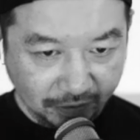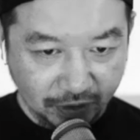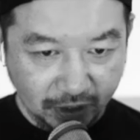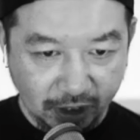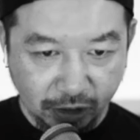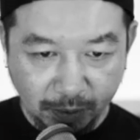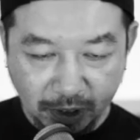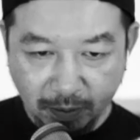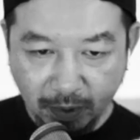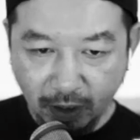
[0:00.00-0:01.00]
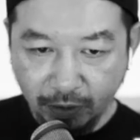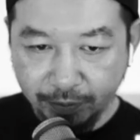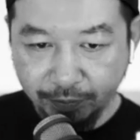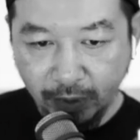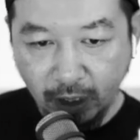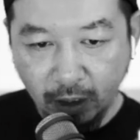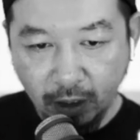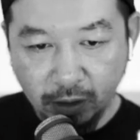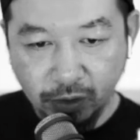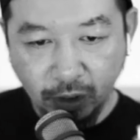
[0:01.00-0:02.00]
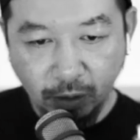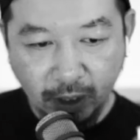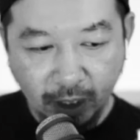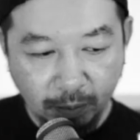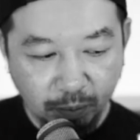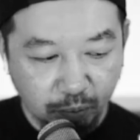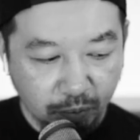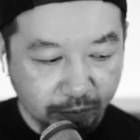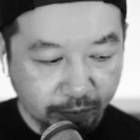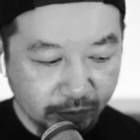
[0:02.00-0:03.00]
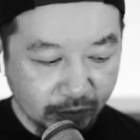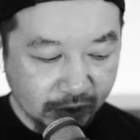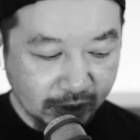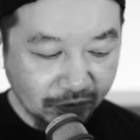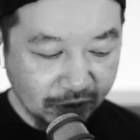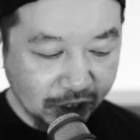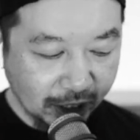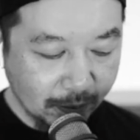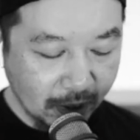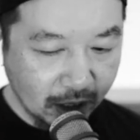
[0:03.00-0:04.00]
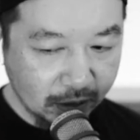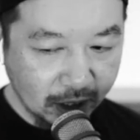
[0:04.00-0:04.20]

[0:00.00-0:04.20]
in the description below. So definitely check him out.